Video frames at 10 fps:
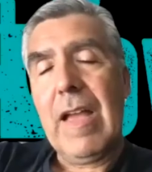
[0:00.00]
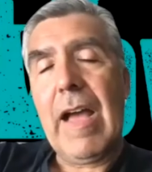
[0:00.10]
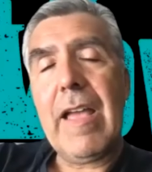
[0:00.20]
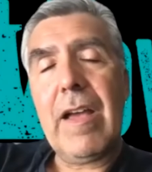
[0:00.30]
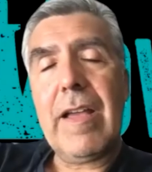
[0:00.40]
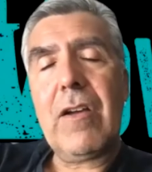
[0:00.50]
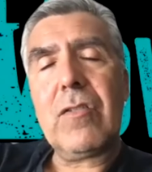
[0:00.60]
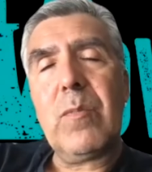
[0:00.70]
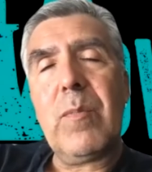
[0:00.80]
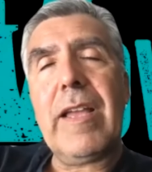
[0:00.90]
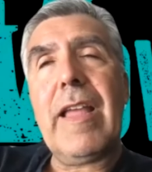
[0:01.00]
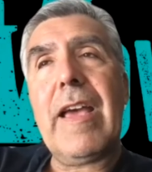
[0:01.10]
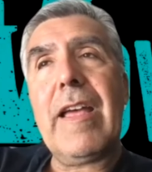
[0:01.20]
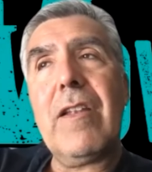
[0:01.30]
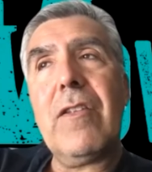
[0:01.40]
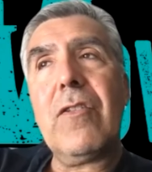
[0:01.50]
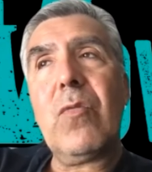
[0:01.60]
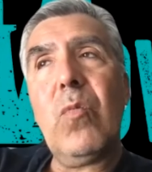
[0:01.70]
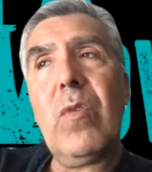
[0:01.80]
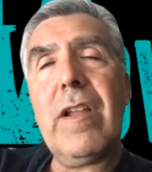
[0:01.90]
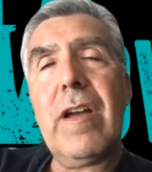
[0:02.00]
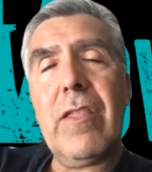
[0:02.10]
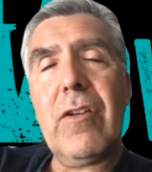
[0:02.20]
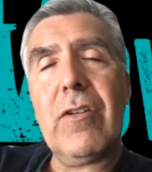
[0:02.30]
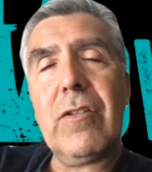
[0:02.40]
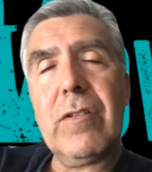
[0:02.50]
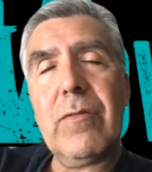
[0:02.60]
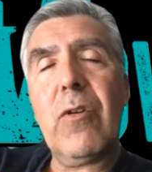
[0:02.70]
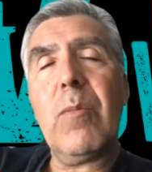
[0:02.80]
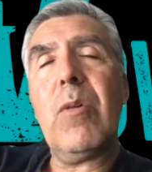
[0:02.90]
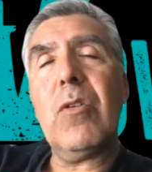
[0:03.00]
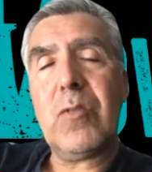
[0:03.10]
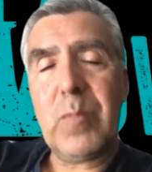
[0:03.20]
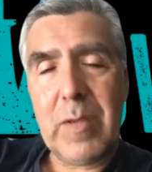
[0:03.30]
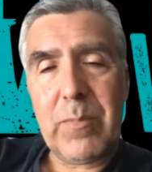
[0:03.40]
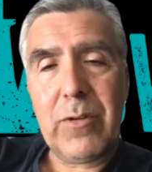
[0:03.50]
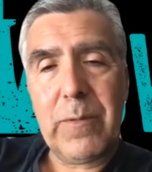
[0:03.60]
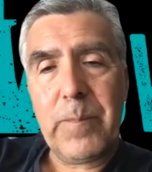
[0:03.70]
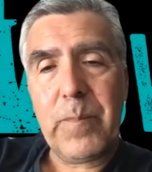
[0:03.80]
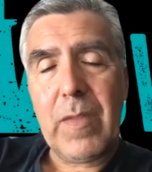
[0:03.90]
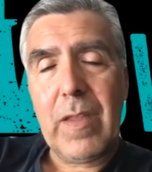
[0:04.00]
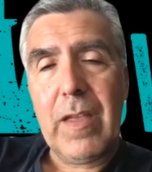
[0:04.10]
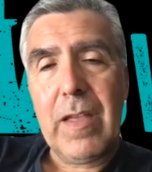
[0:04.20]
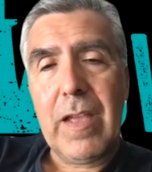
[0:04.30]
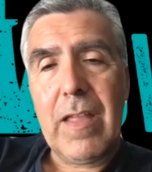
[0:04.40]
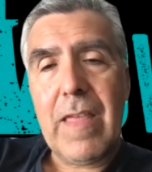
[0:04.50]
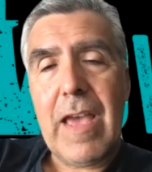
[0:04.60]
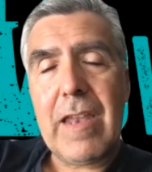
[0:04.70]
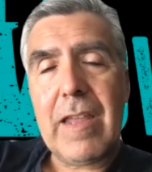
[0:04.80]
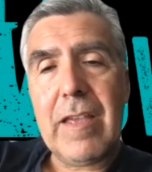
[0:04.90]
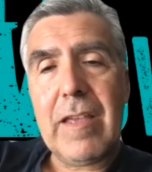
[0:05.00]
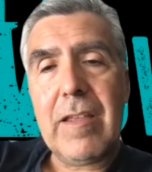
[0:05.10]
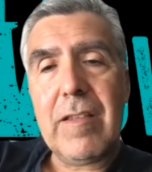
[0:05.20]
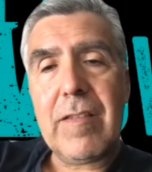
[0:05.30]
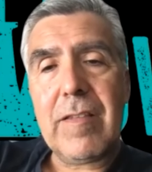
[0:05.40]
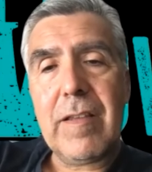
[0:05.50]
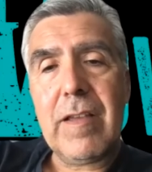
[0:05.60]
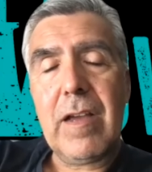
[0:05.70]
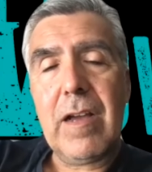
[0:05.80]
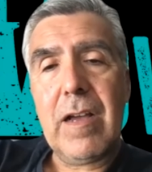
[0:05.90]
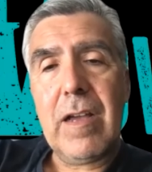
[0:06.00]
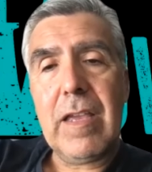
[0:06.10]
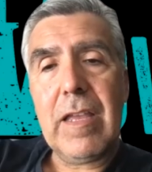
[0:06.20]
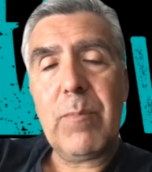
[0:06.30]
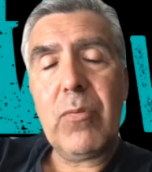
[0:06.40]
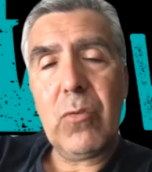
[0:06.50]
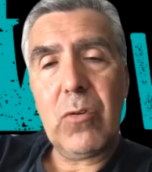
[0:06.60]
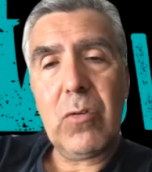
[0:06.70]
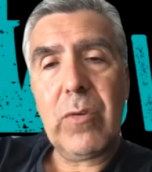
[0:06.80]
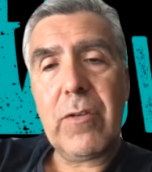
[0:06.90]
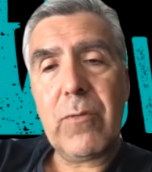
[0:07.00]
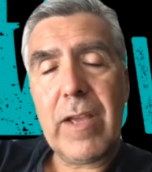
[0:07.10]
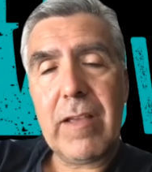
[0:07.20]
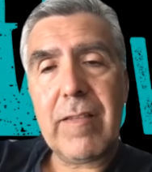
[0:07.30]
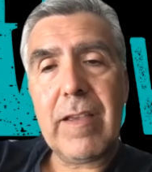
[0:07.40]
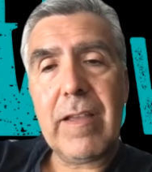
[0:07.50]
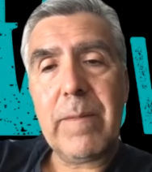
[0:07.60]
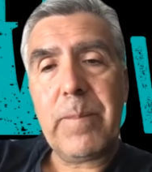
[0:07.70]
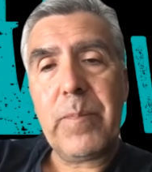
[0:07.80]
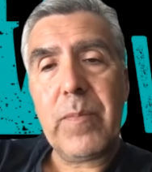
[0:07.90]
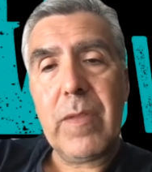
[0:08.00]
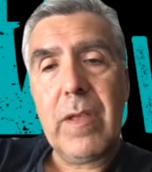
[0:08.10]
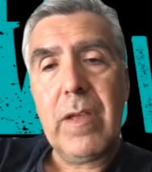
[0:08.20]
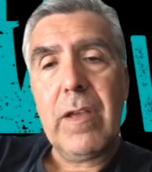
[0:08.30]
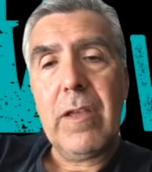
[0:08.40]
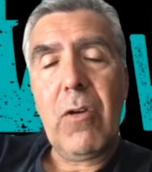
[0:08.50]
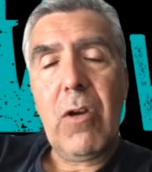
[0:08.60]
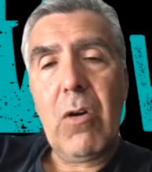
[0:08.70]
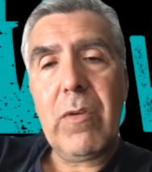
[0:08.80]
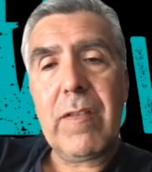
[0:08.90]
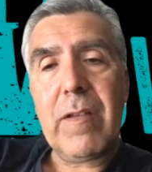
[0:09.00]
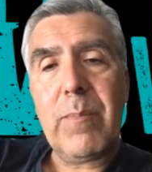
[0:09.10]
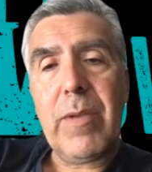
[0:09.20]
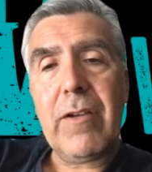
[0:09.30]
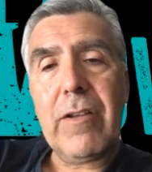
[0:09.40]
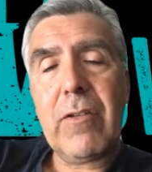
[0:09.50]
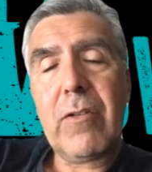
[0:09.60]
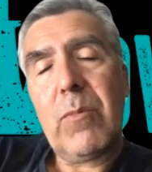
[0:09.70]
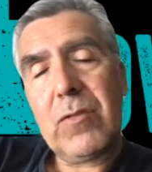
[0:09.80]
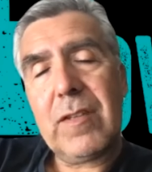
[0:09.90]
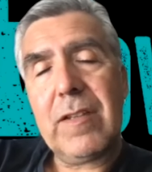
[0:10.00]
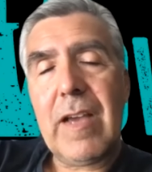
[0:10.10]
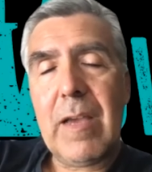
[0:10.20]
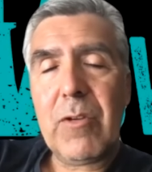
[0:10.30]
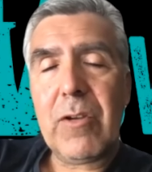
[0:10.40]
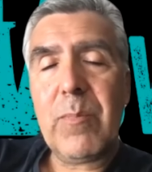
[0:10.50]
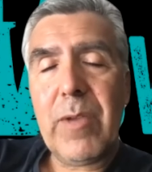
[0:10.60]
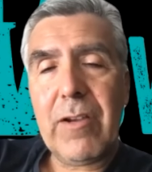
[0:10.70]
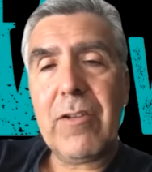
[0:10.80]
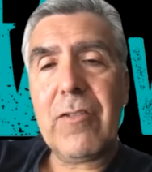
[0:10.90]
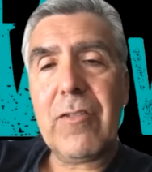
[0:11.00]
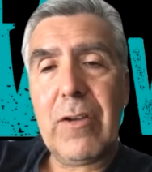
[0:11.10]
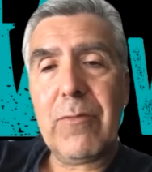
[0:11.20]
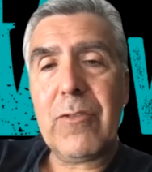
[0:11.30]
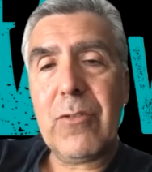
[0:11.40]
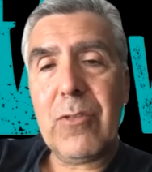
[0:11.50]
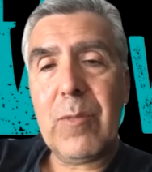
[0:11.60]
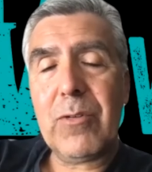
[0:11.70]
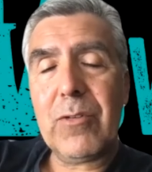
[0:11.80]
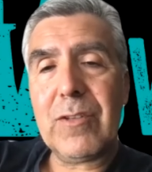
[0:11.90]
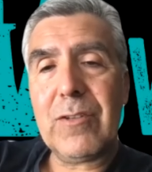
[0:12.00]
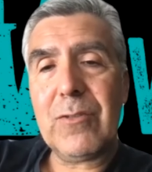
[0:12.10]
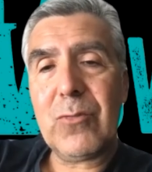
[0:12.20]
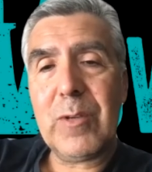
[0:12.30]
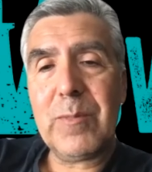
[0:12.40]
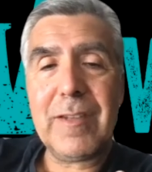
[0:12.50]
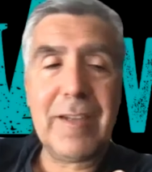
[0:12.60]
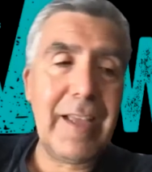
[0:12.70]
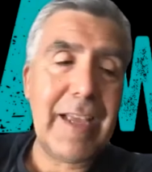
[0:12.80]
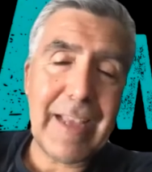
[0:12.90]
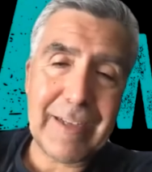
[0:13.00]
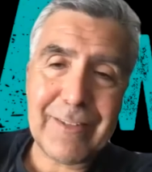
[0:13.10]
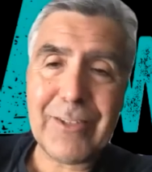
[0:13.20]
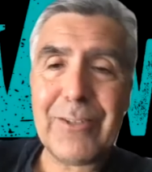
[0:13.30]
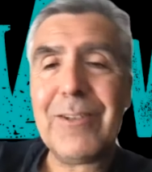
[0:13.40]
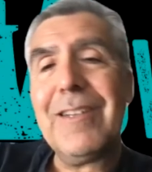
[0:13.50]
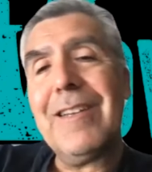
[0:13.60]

I I also might add there's one other for most people, and that is uh, in a pool when you're racing, you're always comparing, or most of the time, you're comparing yourself to the person who swims in the lane next to you,